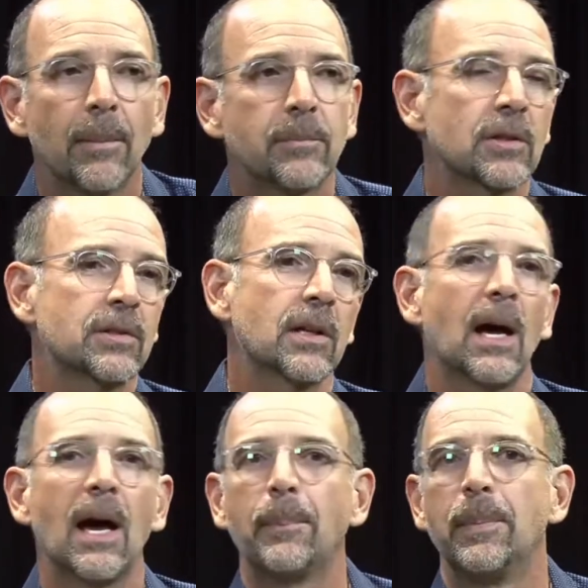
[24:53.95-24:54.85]
Hey, I'm just
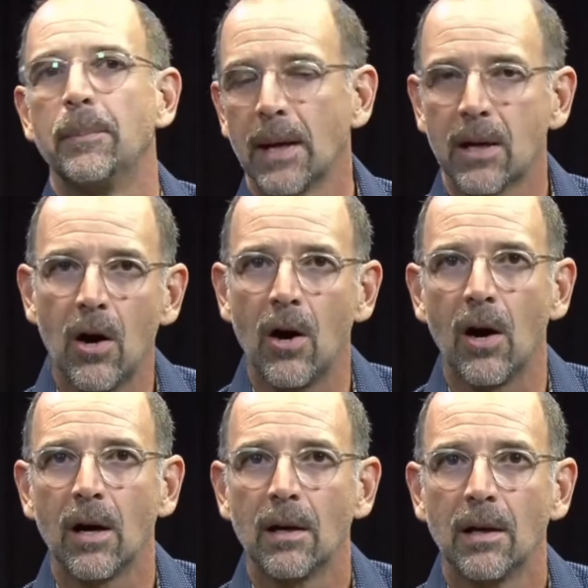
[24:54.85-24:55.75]
going to hop in my
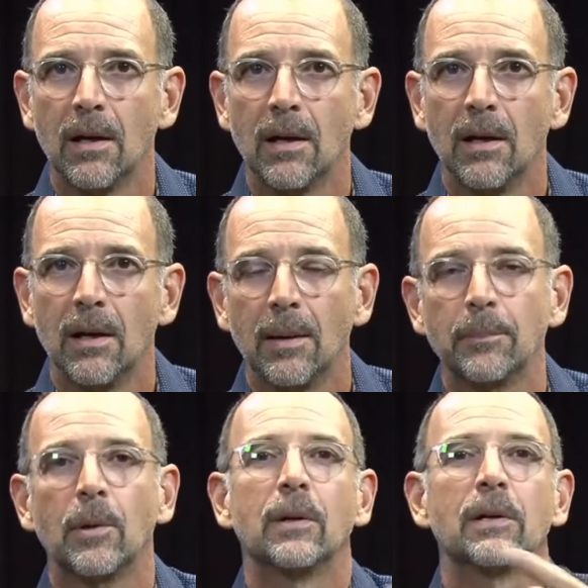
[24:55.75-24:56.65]
car.
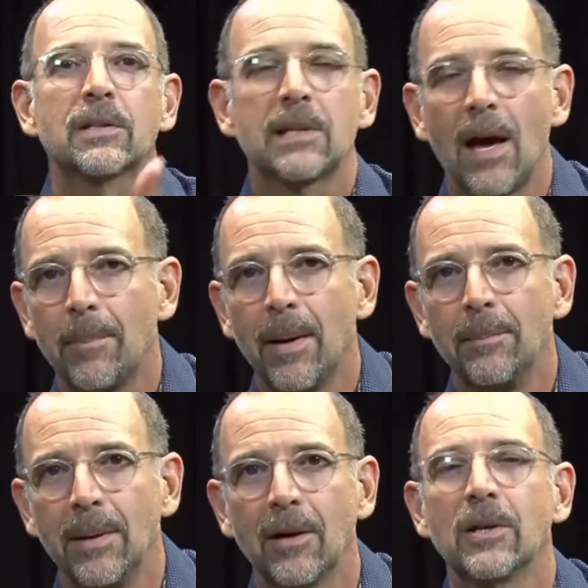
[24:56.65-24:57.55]
I'm going to stop
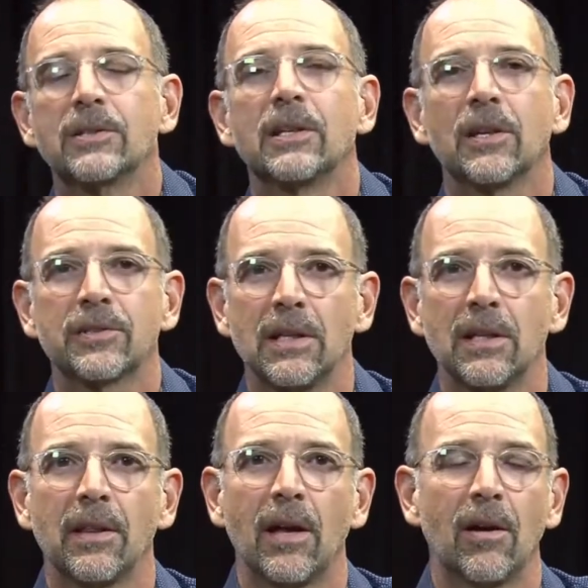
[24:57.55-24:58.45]
by Mary's and I'll
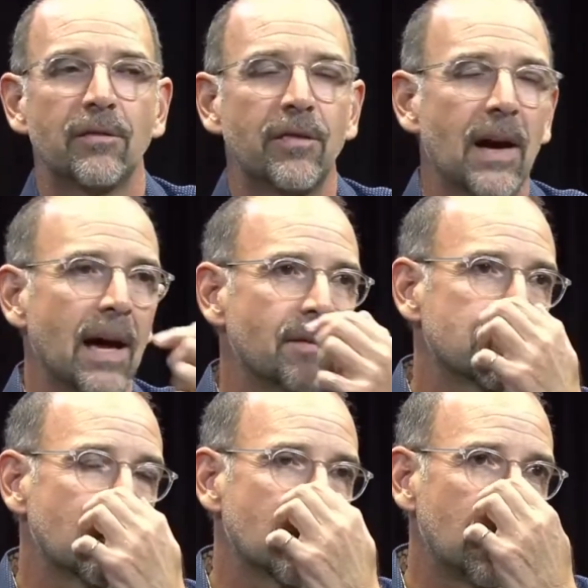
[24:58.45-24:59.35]
see you there at
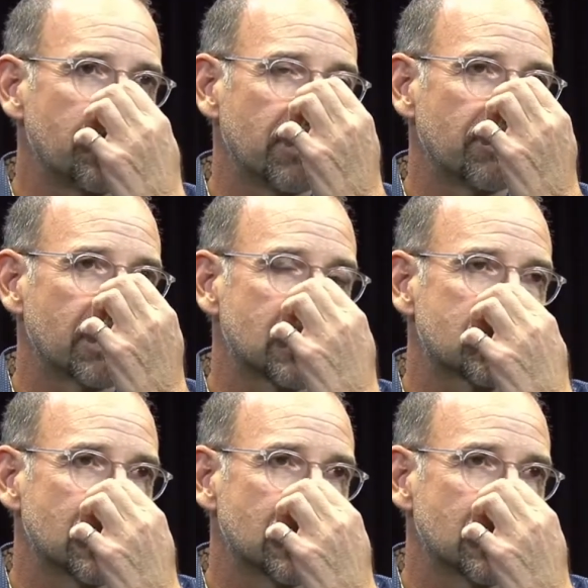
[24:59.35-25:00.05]
5. So a couple of the